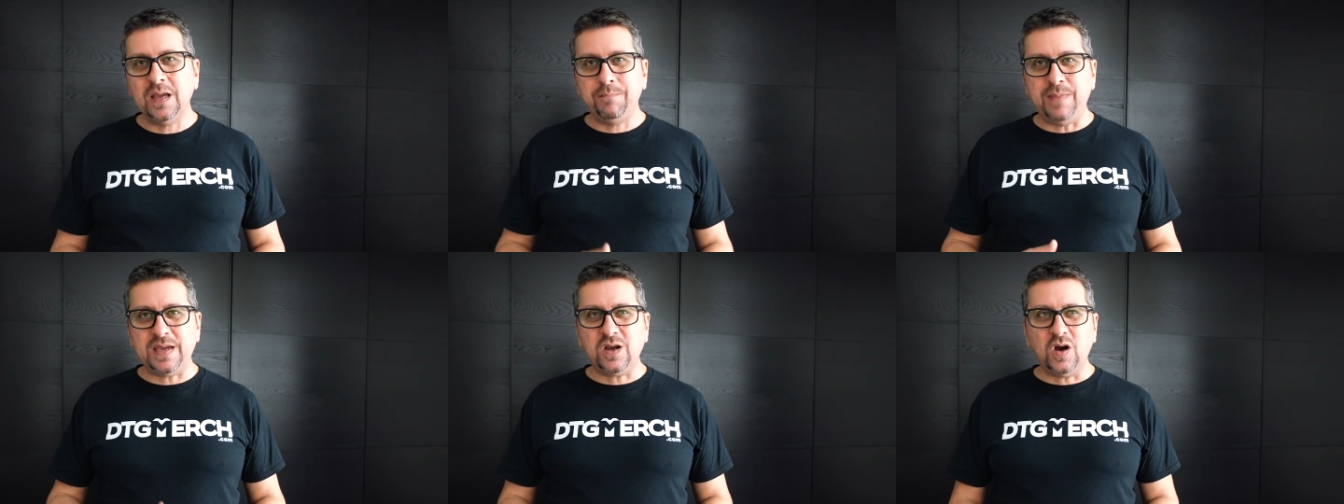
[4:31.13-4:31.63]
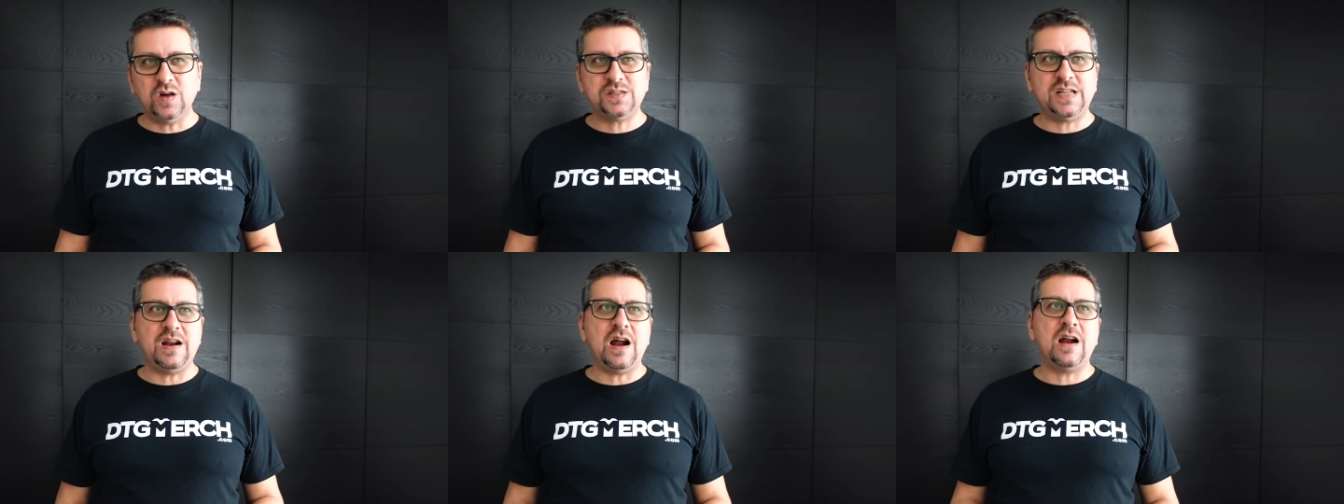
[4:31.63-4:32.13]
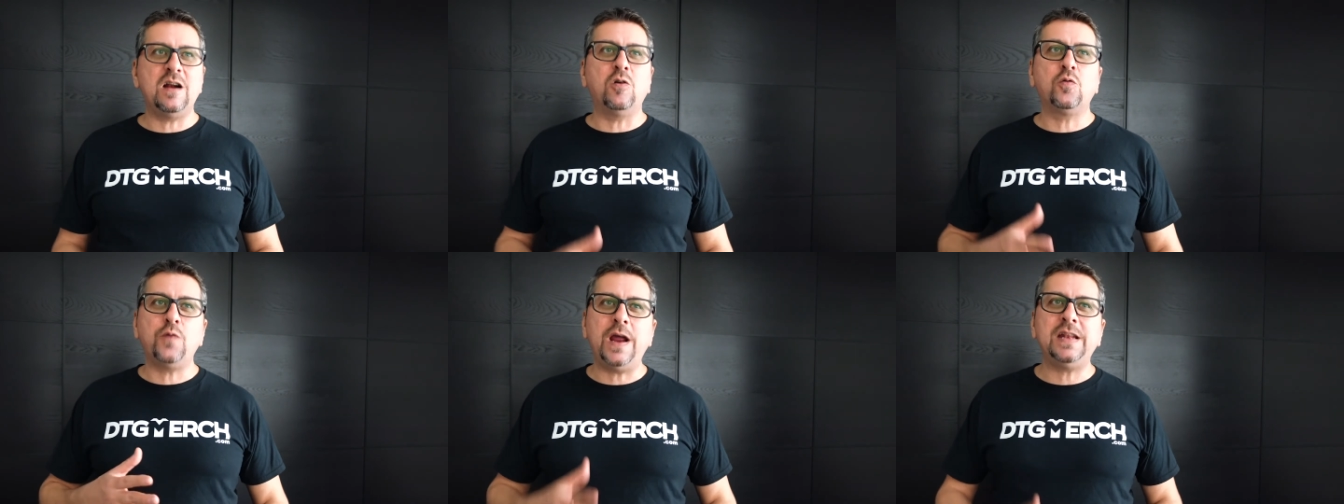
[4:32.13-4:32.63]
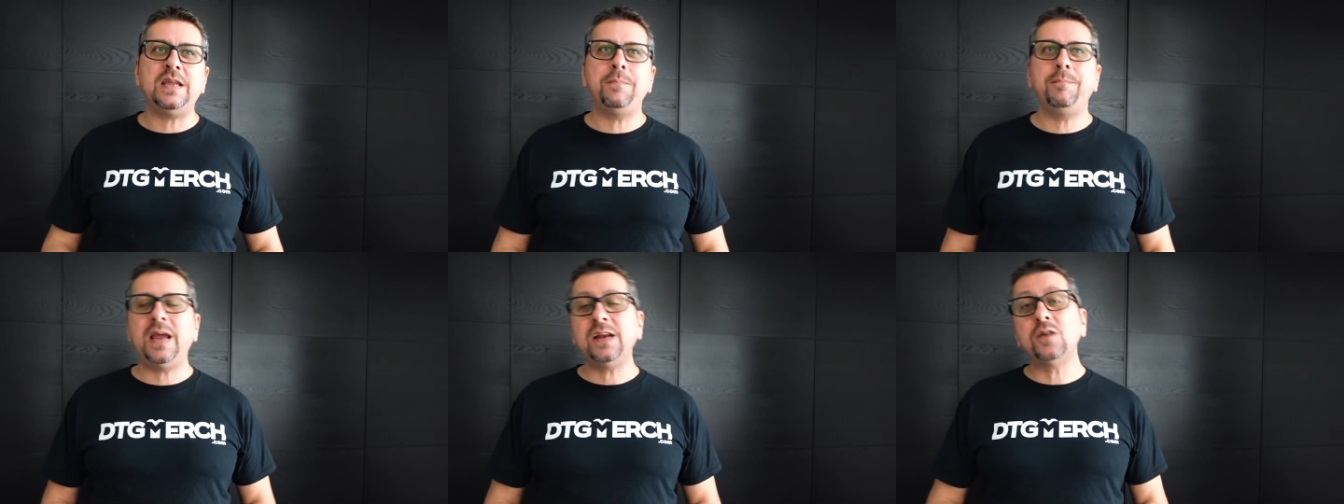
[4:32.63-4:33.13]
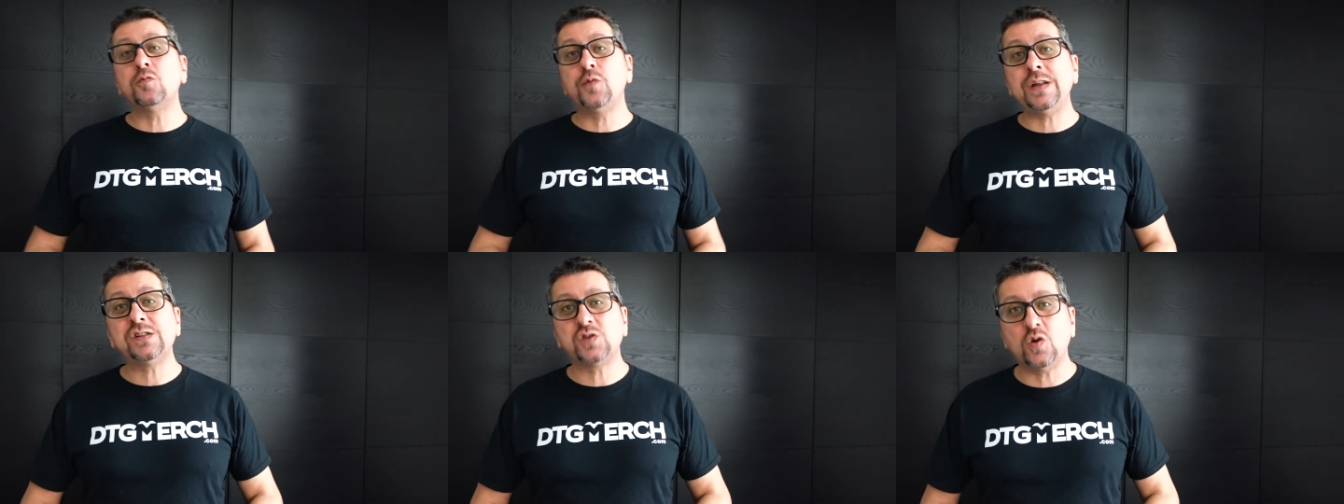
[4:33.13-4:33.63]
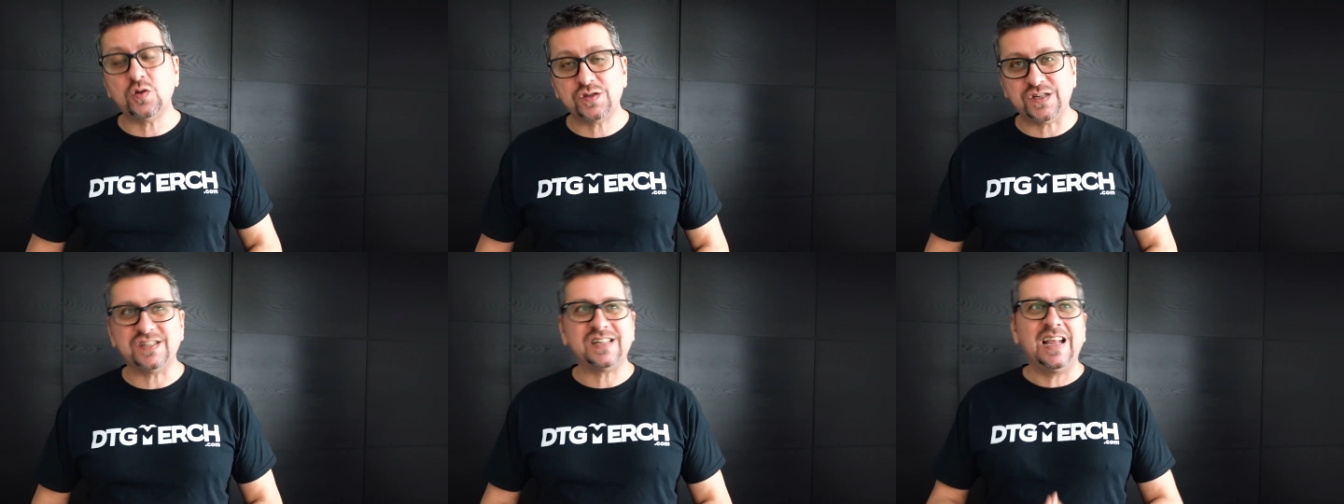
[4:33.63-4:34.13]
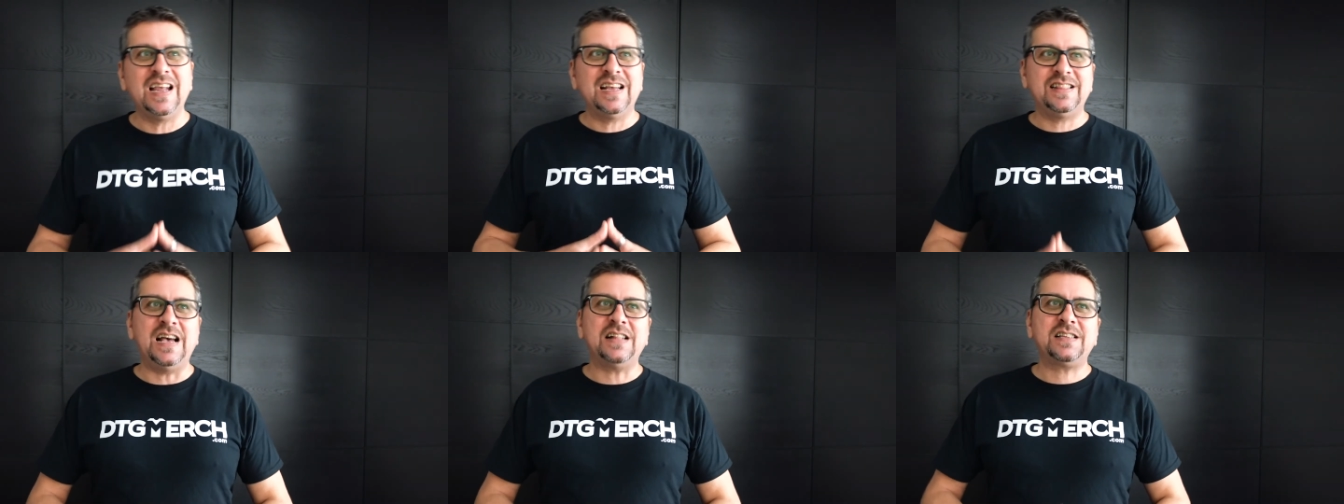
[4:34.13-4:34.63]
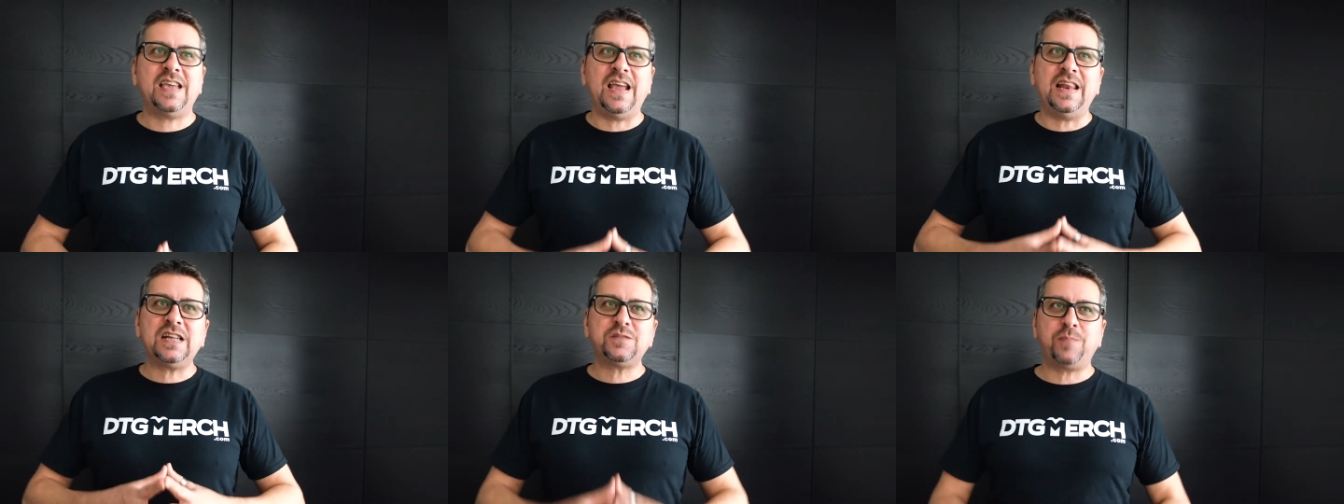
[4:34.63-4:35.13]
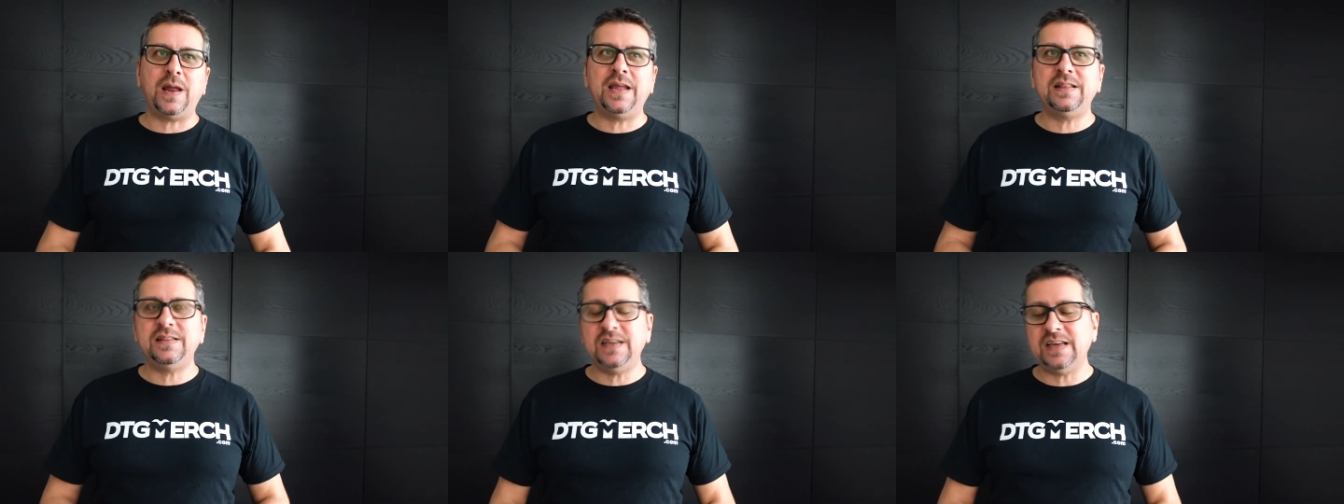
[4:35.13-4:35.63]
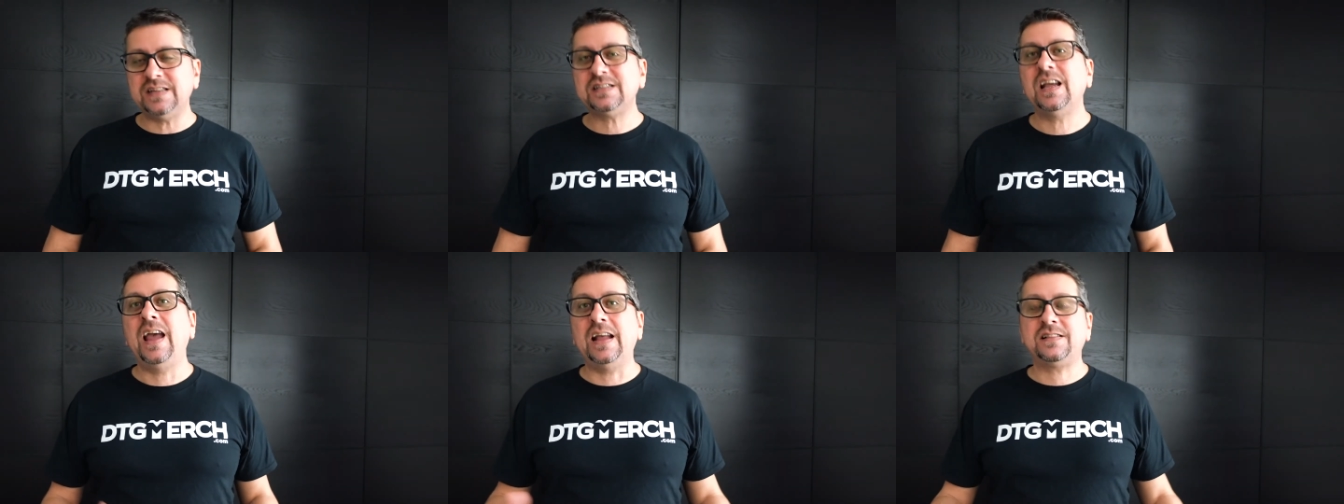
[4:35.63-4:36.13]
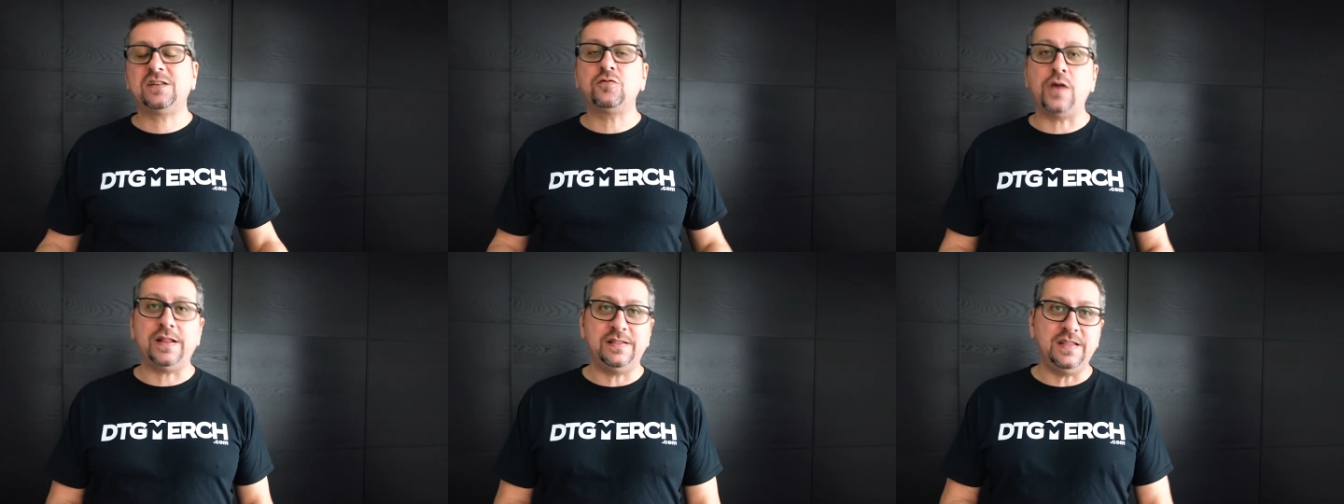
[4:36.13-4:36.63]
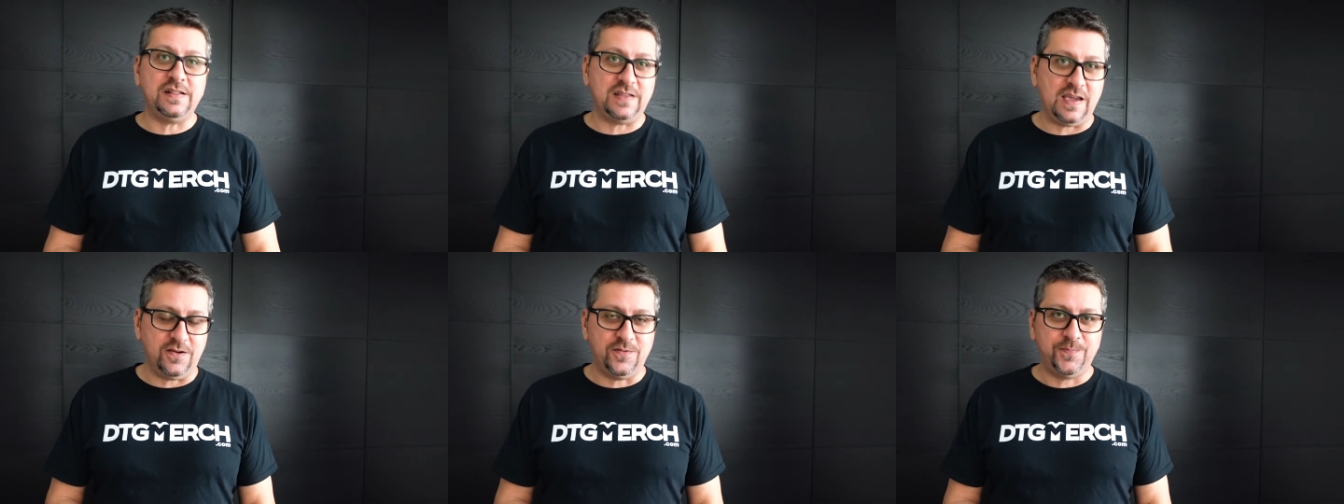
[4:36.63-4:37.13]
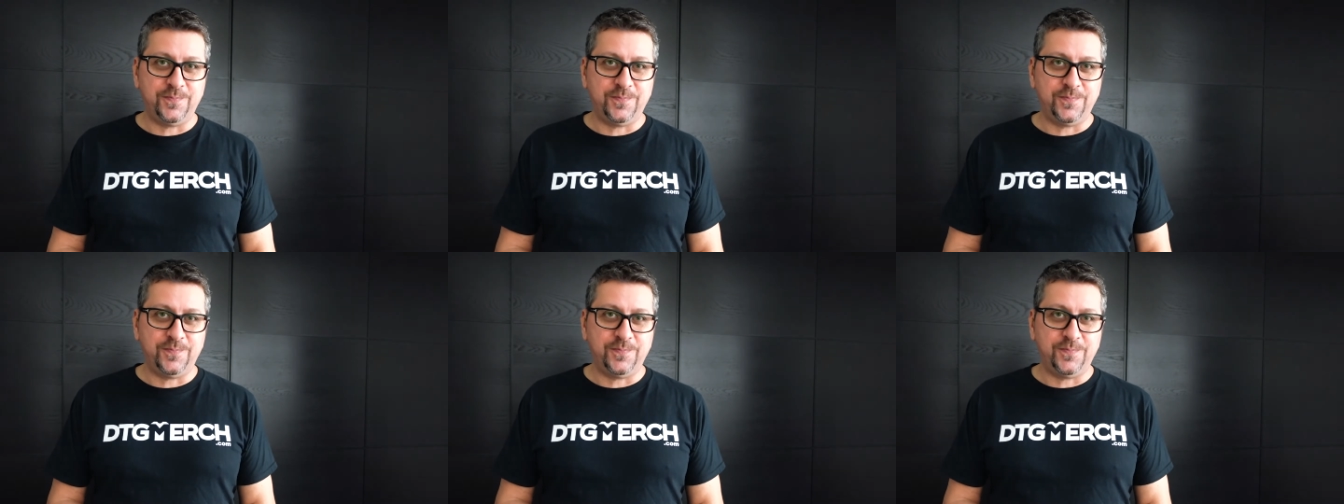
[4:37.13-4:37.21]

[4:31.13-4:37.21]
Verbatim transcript: because there are already many resources that can explain this at great detail.